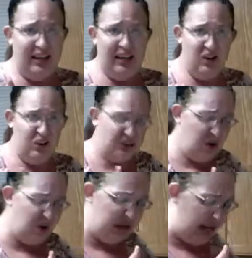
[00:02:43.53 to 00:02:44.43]
you just
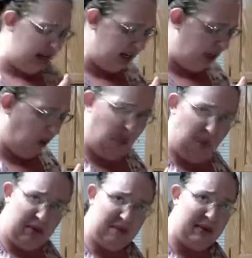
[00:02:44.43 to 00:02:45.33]
don't take
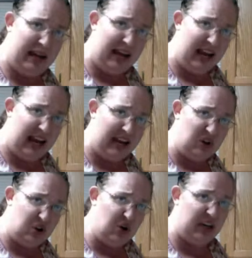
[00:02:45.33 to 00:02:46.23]
the meat and
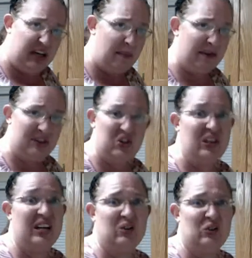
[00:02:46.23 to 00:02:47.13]
you cook it up, because you
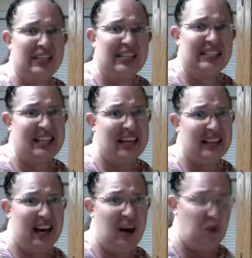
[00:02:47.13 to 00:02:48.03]
can get really sick
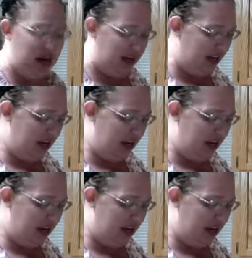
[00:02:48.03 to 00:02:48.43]
that way.